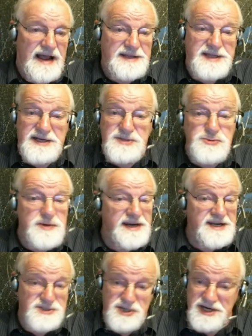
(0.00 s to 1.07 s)
I think a
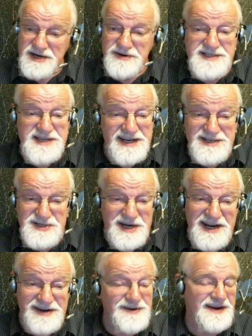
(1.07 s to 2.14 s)
train engineer is an
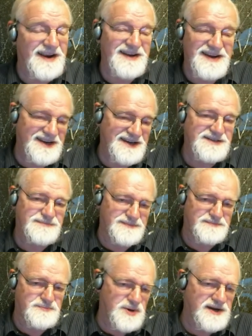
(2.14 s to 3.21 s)
engineer, and he's
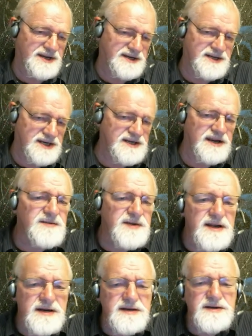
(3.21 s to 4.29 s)
probably didn't even
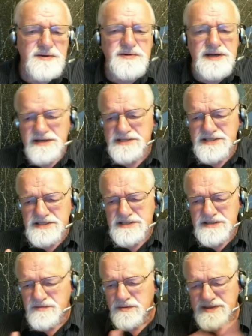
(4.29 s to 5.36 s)
get a degree in
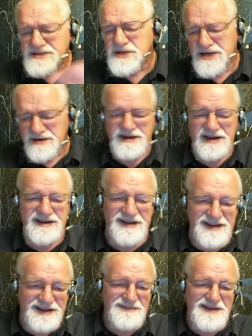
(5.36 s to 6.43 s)
civil engineering.
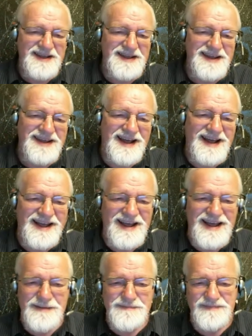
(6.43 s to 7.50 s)
Uh,
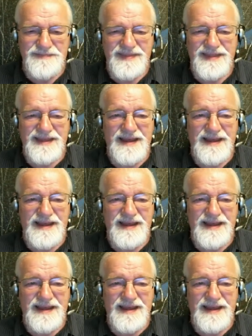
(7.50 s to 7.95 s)
um,